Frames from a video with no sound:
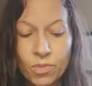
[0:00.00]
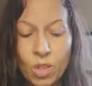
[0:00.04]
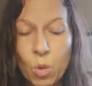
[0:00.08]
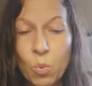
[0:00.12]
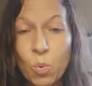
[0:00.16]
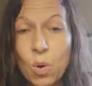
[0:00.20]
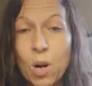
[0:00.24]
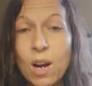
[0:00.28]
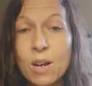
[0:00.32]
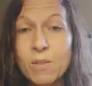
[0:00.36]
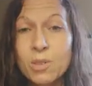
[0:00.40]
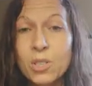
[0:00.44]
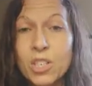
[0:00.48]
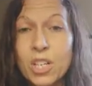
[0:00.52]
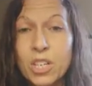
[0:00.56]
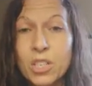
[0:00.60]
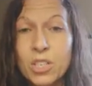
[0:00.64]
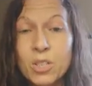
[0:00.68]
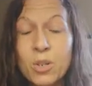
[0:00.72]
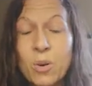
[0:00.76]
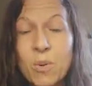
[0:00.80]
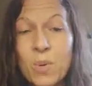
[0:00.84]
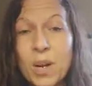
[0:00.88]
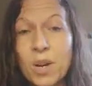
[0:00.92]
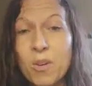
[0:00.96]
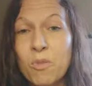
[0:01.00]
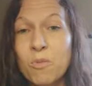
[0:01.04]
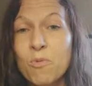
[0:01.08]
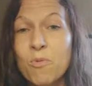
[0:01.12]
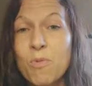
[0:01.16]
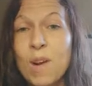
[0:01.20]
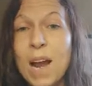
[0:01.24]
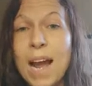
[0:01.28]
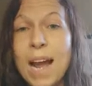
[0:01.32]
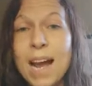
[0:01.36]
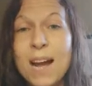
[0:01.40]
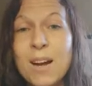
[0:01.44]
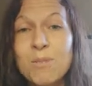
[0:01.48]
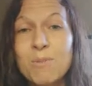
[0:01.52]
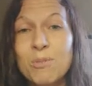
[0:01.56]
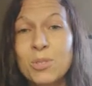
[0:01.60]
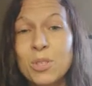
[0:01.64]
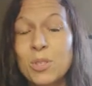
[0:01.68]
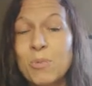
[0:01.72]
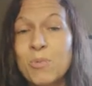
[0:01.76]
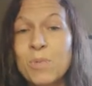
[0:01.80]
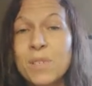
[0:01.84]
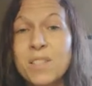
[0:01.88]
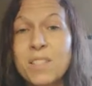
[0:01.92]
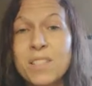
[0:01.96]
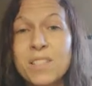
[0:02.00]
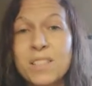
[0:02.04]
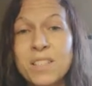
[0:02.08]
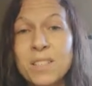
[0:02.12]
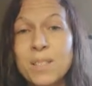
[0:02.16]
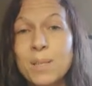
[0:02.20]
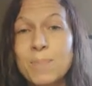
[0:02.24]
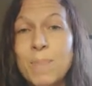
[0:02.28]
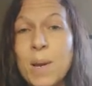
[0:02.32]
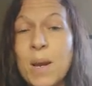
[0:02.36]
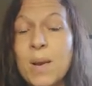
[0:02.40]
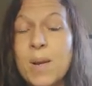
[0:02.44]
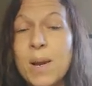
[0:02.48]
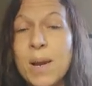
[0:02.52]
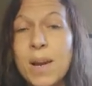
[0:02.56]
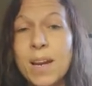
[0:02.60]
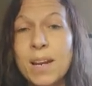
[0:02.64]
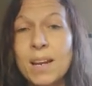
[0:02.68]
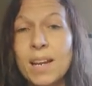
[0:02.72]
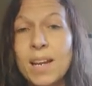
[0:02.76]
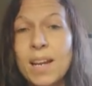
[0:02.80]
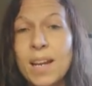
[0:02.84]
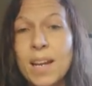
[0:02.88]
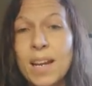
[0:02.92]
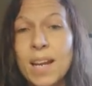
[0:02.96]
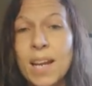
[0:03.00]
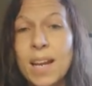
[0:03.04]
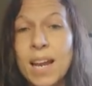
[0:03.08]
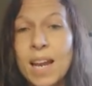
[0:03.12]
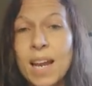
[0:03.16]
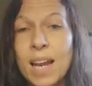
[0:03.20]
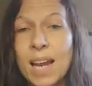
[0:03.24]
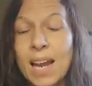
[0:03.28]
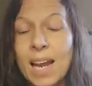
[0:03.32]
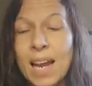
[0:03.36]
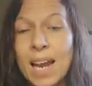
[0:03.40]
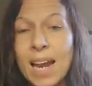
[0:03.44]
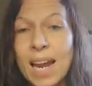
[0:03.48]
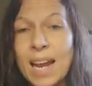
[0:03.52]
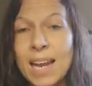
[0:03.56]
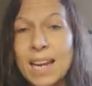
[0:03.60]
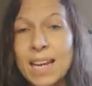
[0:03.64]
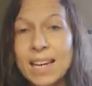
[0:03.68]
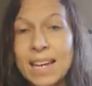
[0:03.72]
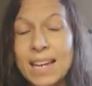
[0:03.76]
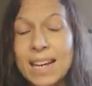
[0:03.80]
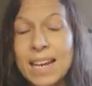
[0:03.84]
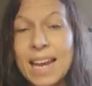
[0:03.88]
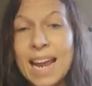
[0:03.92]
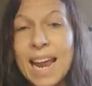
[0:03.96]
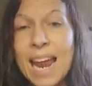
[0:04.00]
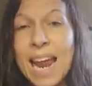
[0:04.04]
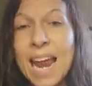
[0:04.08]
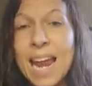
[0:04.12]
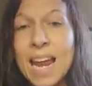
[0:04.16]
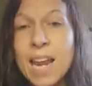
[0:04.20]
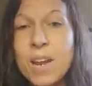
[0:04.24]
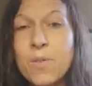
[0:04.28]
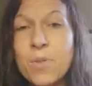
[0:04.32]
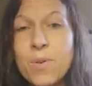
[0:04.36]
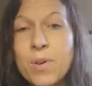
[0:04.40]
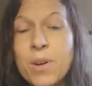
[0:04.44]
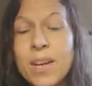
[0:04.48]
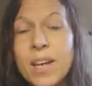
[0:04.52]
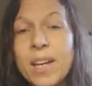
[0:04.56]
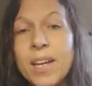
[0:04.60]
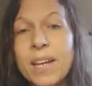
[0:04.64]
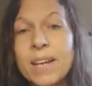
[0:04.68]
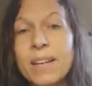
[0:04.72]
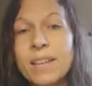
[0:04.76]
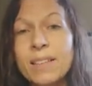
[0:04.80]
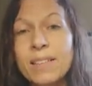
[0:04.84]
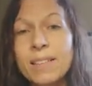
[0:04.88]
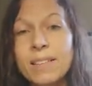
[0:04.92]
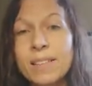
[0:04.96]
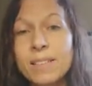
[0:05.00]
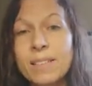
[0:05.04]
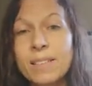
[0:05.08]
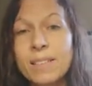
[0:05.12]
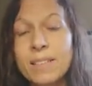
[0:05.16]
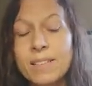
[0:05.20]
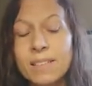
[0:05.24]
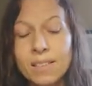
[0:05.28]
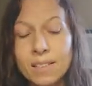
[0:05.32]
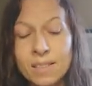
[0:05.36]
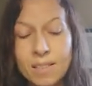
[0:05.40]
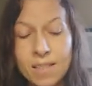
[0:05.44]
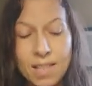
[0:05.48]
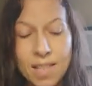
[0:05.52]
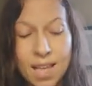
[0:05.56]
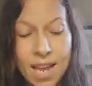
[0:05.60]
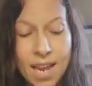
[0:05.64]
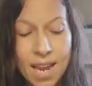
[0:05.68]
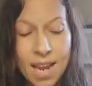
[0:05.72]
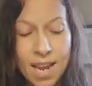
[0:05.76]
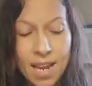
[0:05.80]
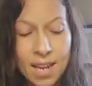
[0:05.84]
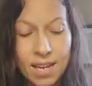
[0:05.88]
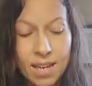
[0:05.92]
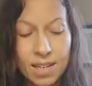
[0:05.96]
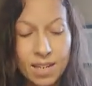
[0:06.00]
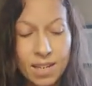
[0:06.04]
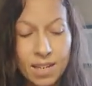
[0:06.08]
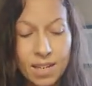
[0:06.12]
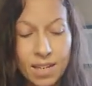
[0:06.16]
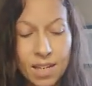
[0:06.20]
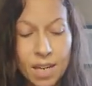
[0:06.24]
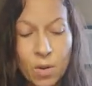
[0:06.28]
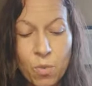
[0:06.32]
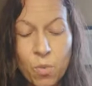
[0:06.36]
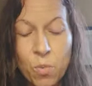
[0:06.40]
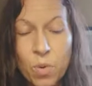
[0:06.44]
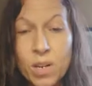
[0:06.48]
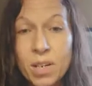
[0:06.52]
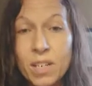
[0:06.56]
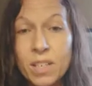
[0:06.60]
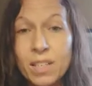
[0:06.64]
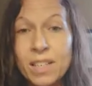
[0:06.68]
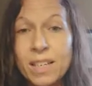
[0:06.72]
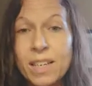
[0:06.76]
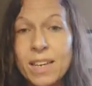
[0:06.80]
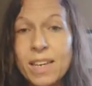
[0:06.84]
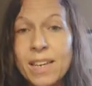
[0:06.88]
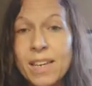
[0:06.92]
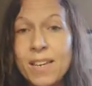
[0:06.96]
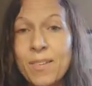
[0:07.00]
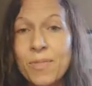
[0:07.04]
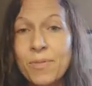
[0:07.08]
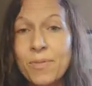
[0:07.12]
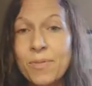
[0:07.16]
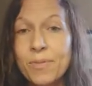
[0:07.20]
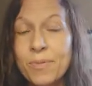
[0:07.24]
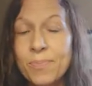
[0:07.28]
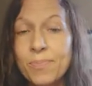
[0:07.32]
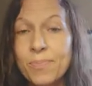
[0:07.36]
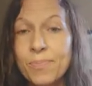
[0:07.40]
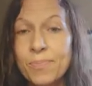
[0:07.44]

where I was just going rounds with this spirit and angry that it wouldn't leave.